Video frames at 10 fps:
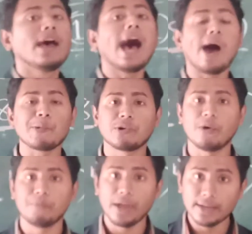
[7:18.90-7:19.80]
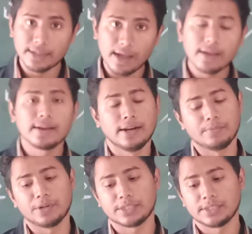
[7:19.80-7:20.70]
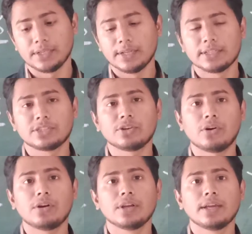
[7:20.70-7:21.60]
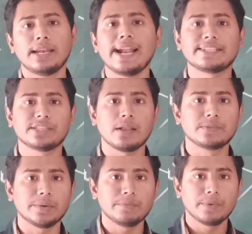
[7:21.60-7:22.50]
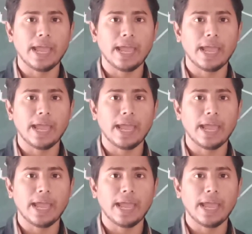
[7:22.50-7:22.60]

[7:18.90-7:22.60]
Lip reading: how we comparing the numbers. So let's solve some